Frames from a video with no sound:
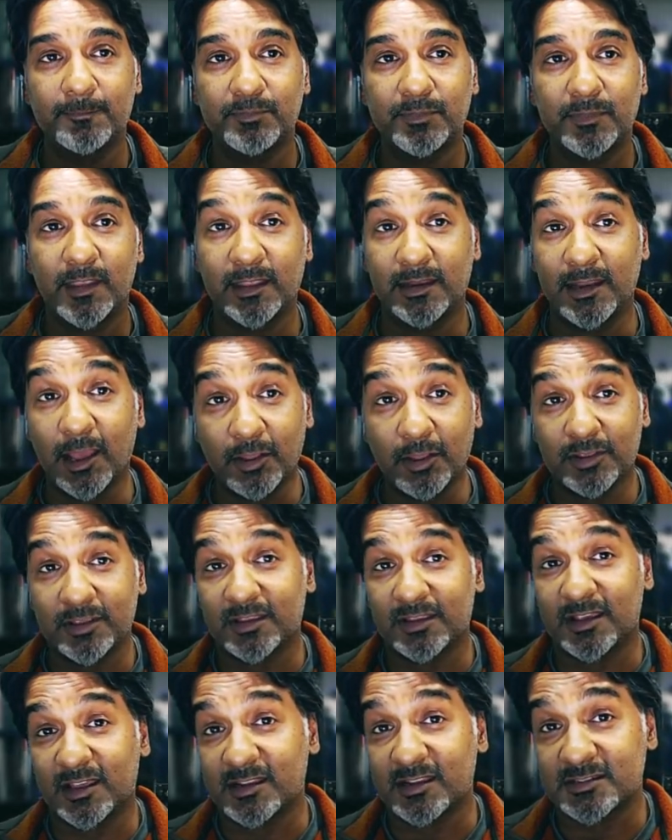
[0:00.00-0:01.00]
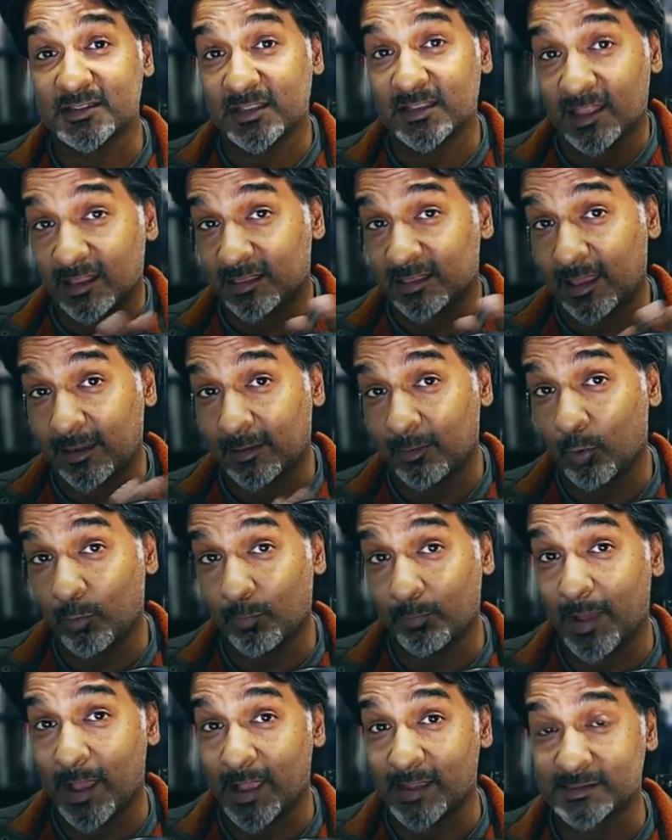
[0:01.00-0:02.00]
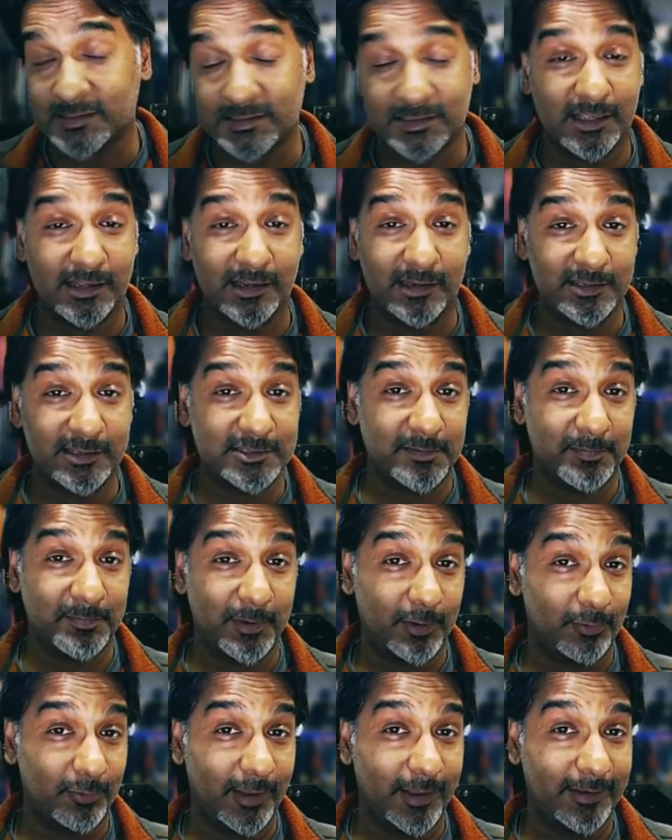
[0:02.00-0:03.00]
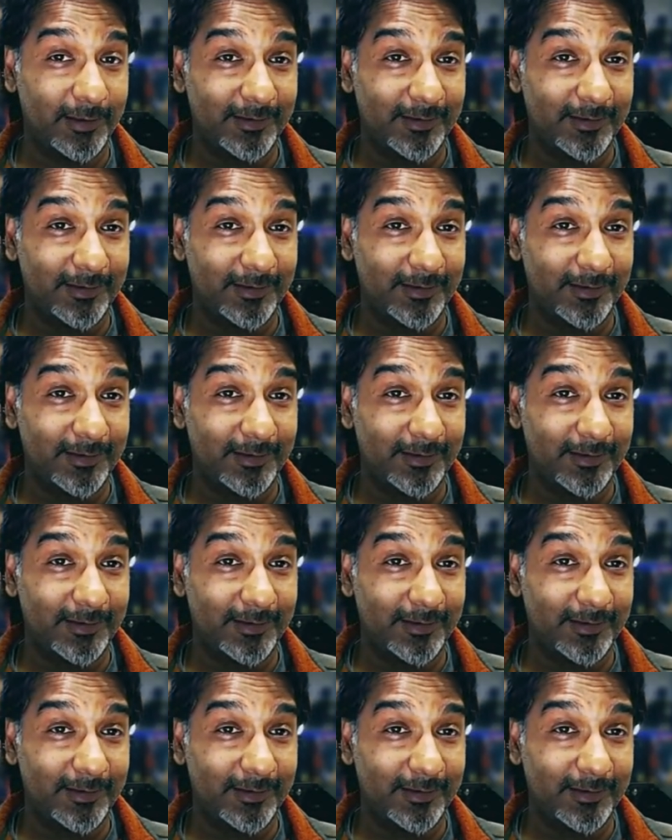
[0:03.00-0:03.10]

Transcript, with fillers: And now you can kind of see that that whole box has kind of disappeared, right?